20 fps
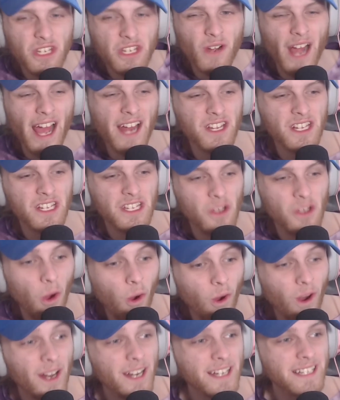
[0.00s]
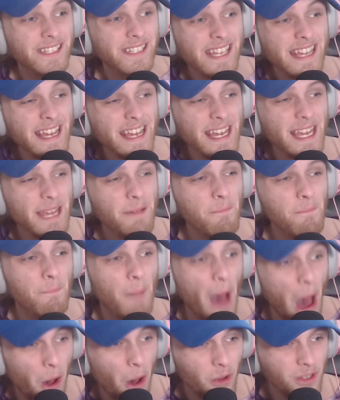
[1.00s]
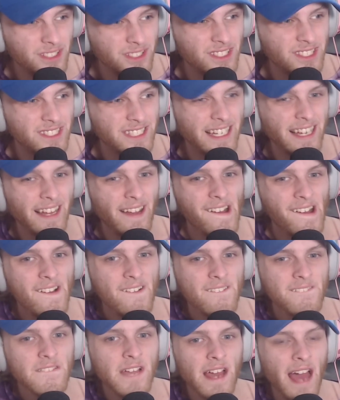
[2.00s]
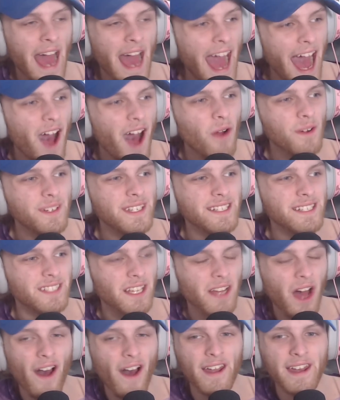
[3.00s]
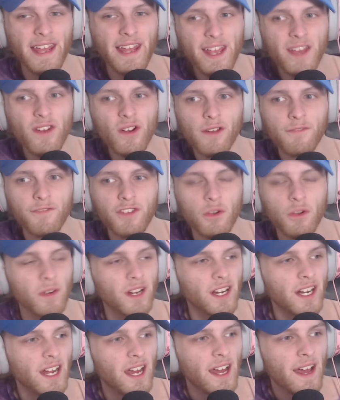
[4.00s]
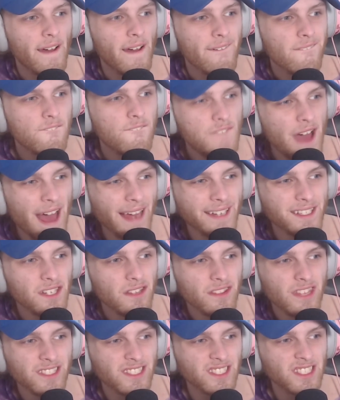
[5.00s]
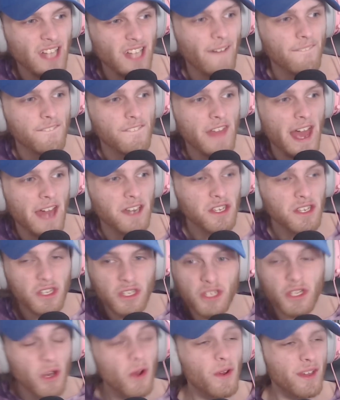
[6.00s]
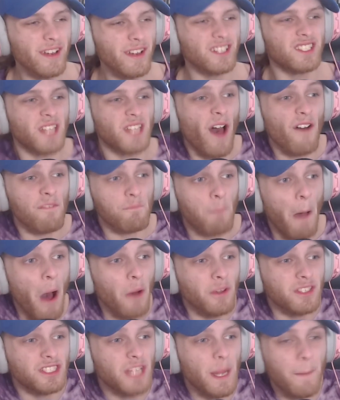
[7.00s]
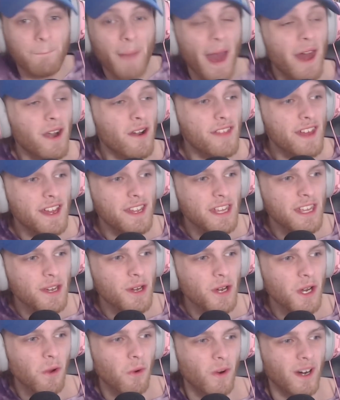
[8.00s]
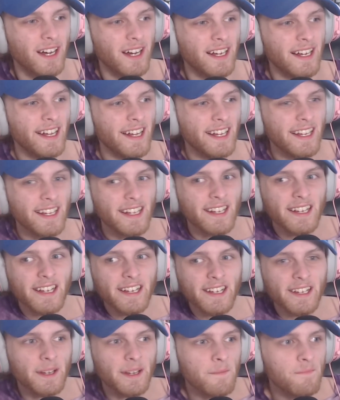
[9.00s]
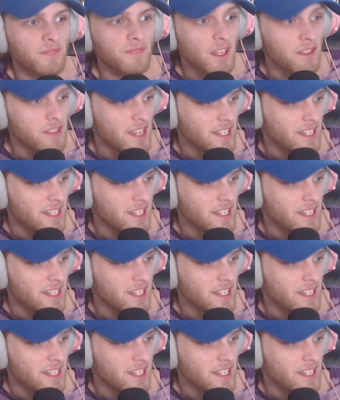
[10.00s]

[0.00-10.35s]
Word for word: had your team post? How does an interviewer vet the stuff that you yourself posted better than you? This